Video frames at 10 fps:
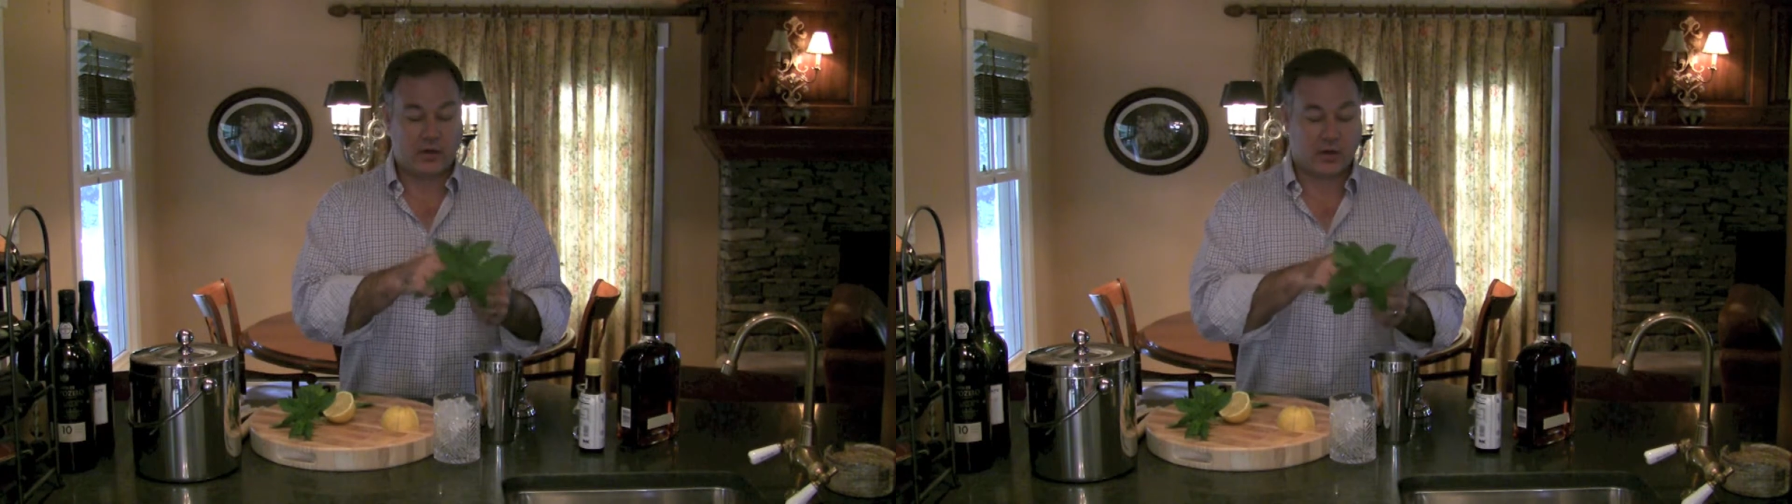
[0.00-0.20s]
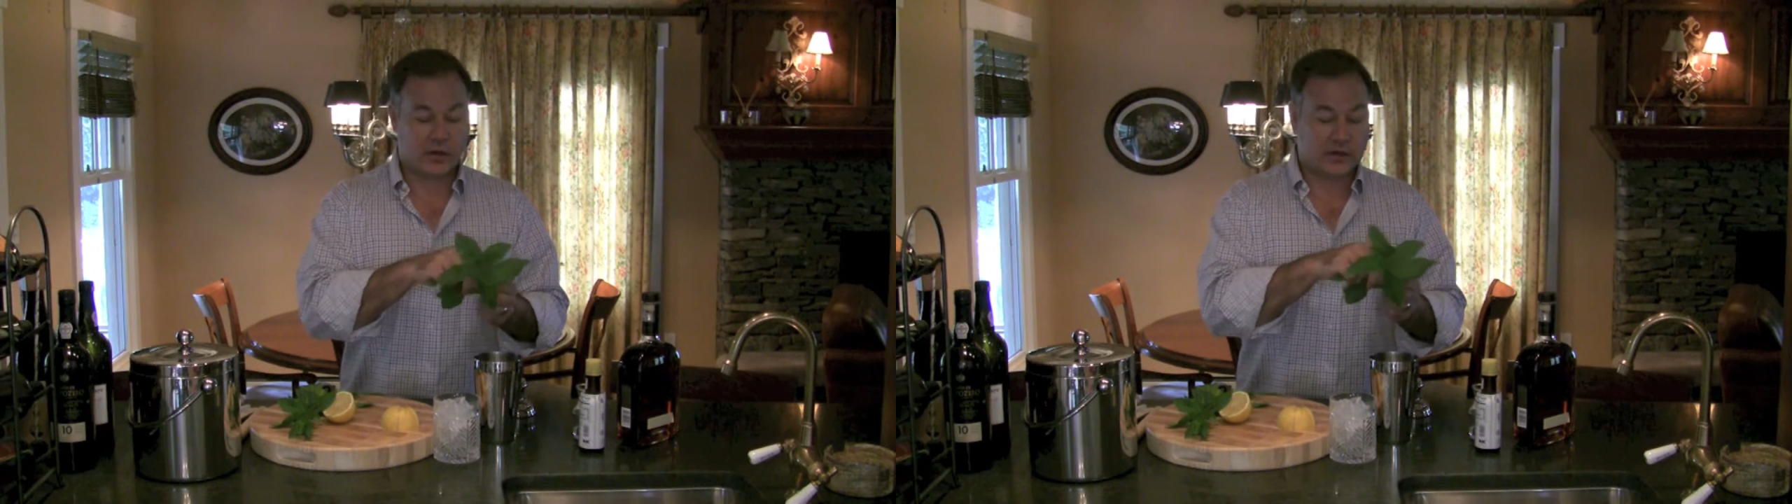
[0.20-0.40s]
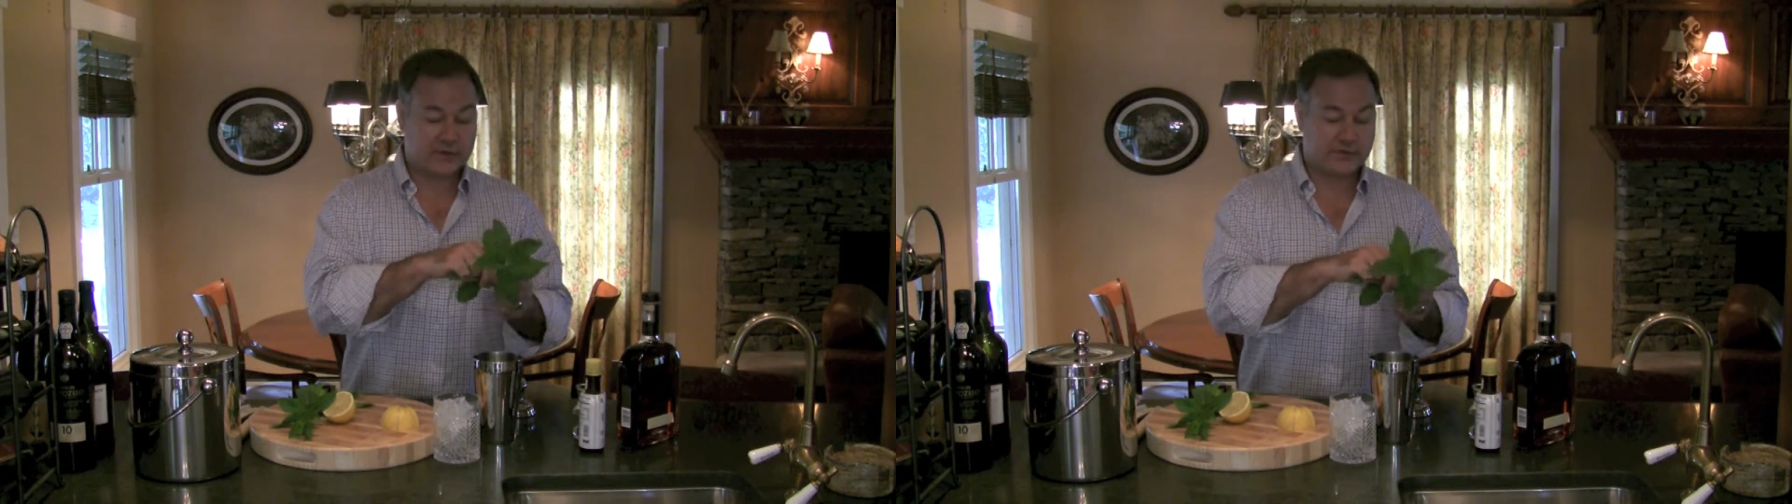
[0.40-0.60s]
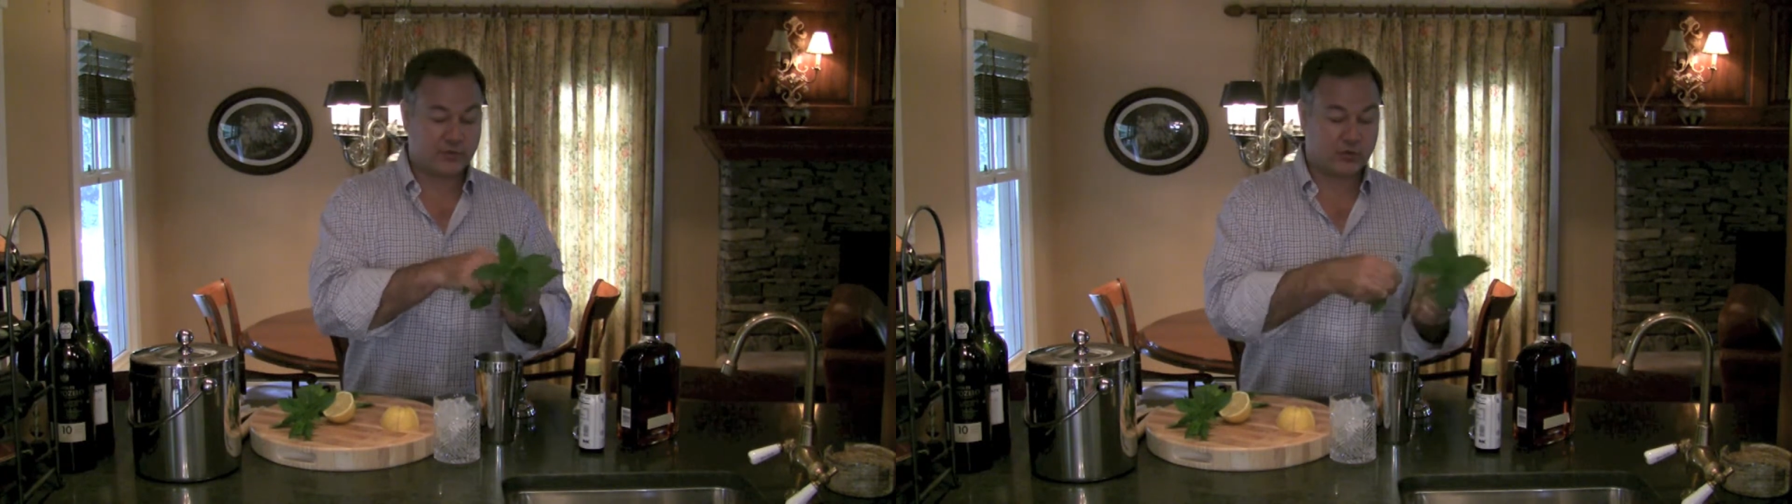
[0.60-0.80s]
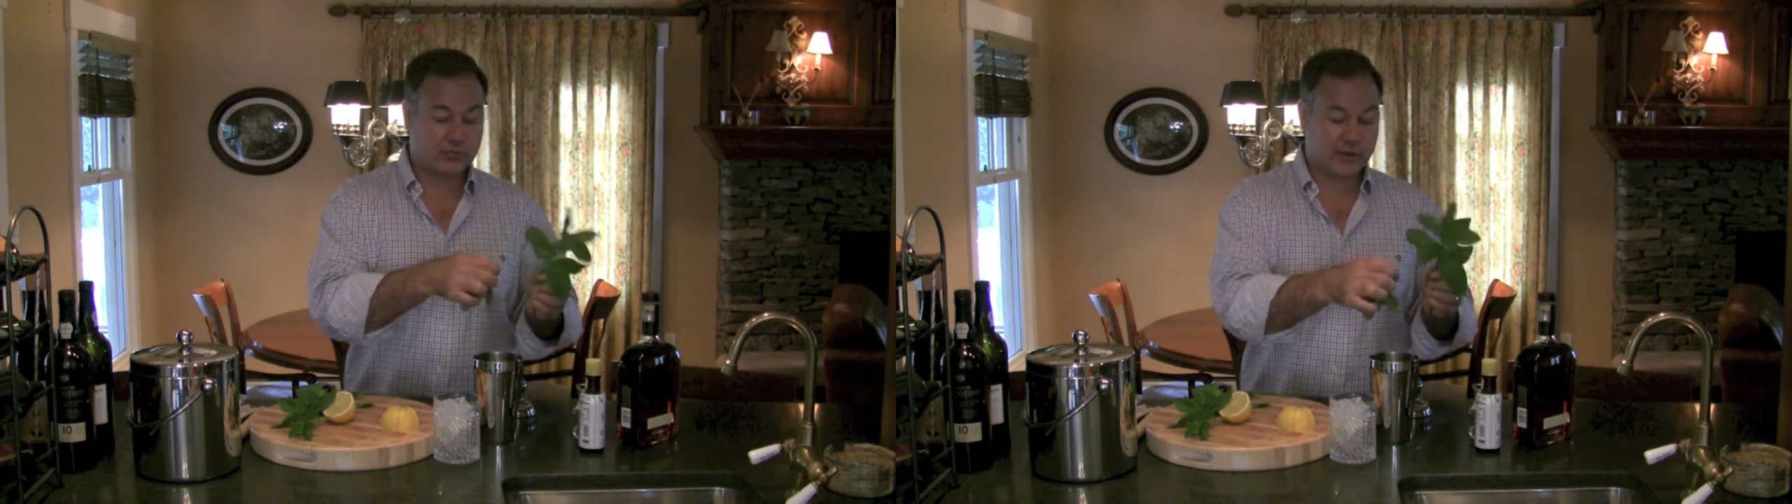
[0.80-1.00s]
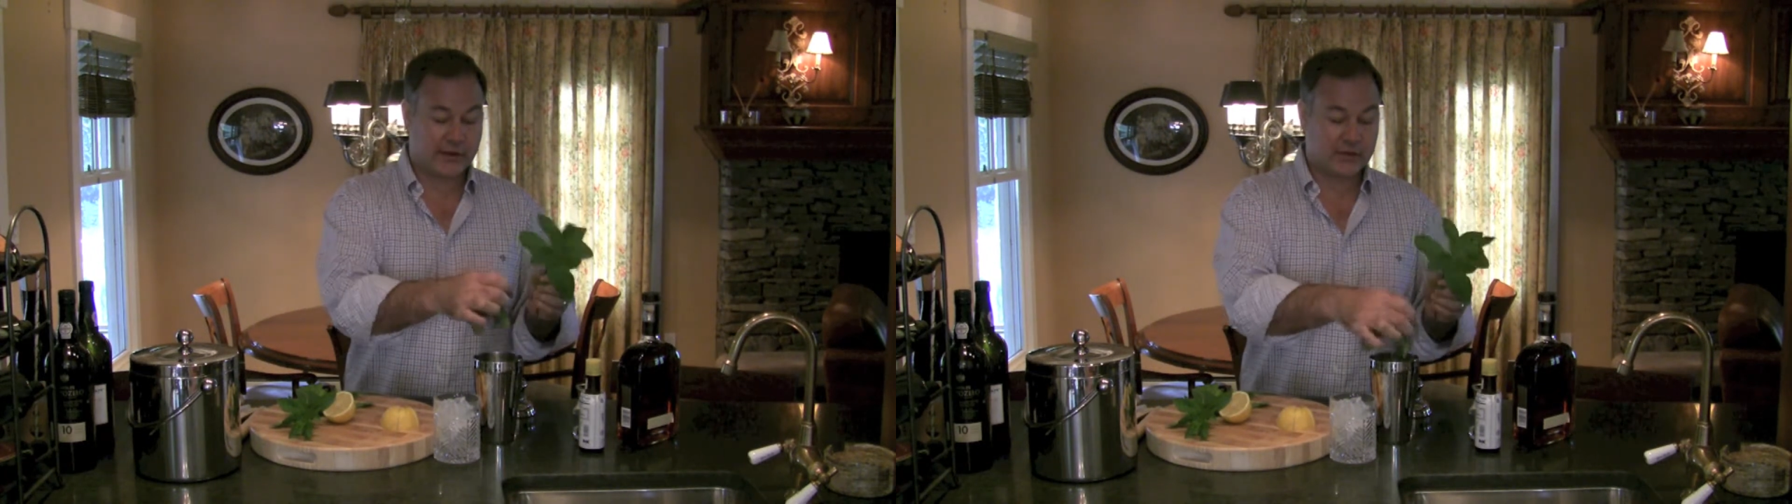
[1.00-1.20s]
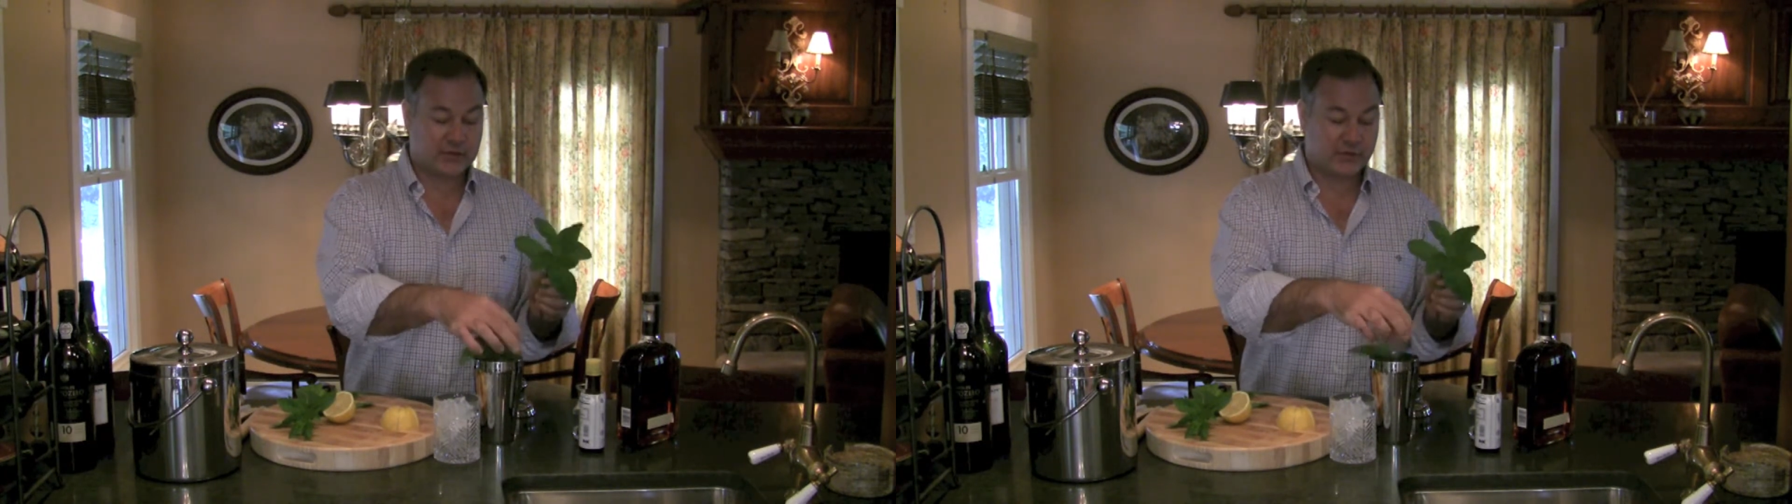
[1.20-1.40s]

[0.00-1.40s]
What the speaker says: or a full branch